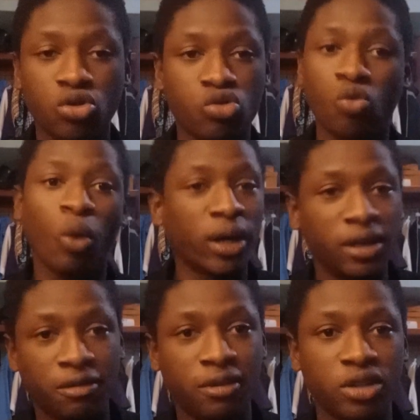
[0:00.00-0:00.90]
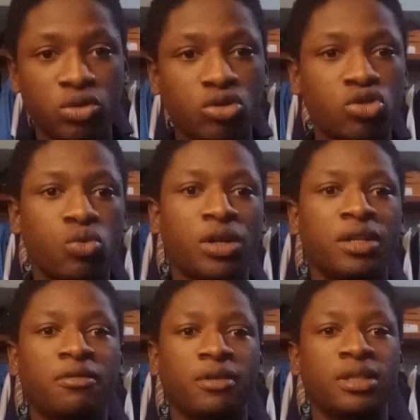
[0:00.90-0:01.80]
was quite different.
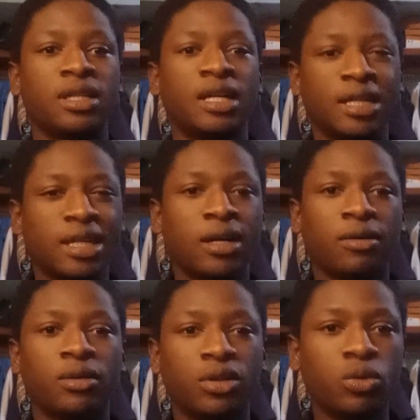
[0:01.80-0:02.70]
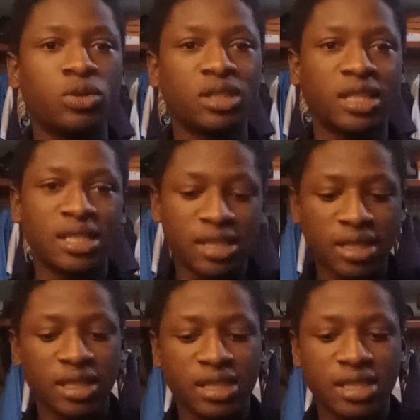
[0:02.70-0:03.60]
Now,
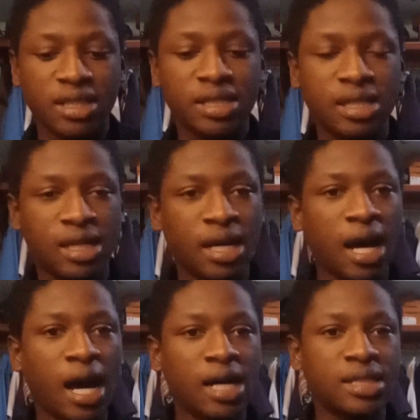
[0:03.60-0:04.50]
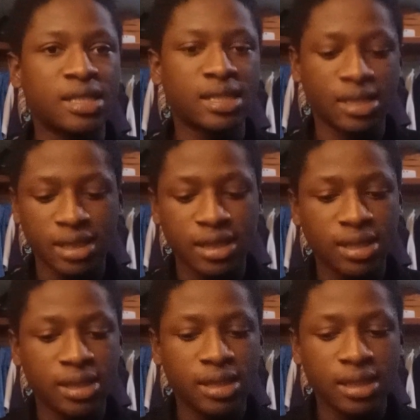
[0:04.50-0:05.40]
synthetic indices, as
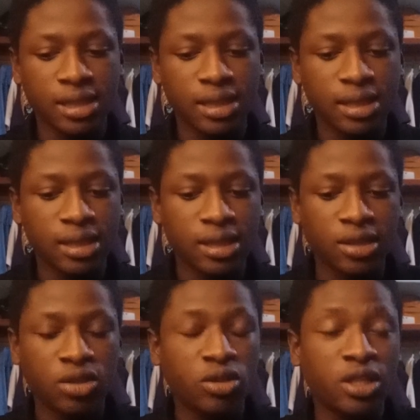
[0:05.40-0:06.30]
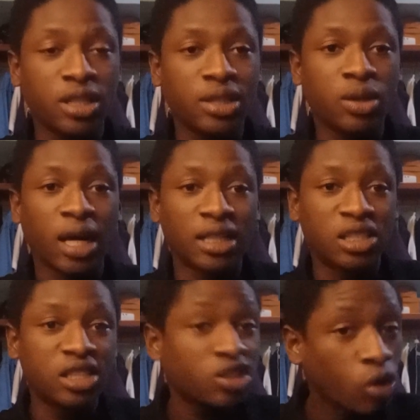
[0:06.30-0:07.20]
they can
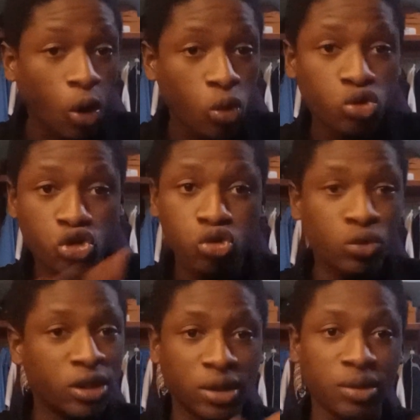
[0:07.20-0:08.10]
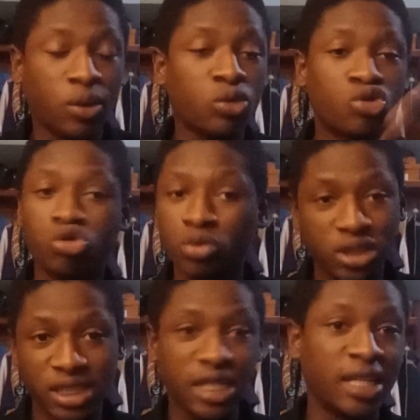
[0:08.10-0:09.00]
trade all through the
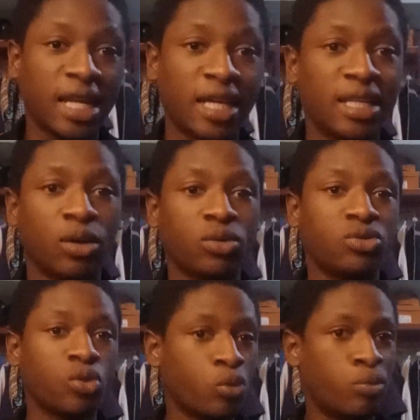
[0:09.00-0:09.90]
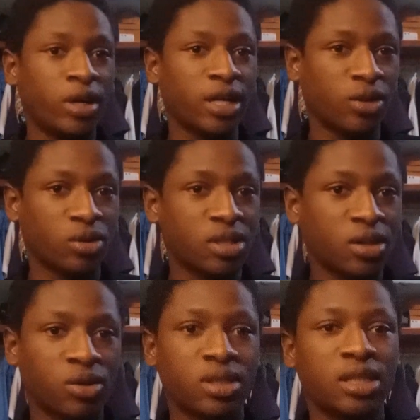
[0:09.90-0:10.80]
year. Like there was no break,
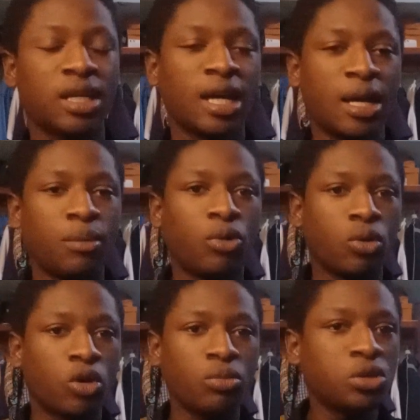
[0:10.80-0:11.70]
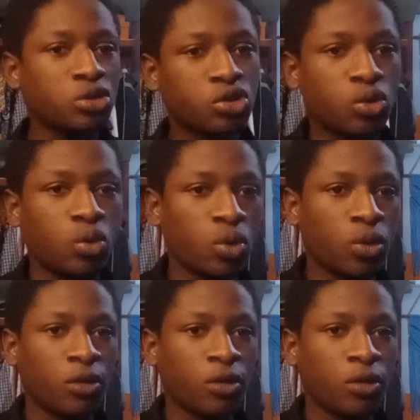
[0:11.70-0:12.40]
nothing. But coming to